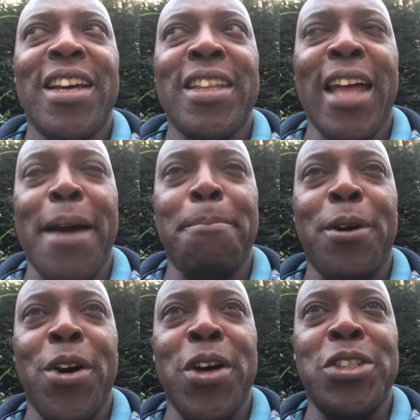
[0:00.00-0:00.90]
That
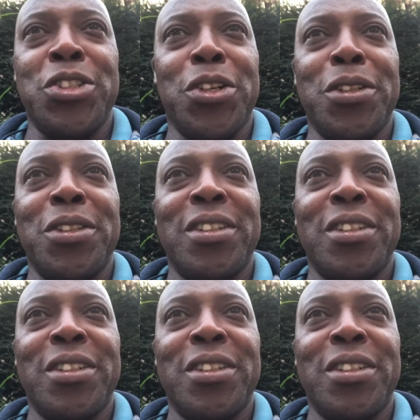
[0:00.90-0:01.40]
person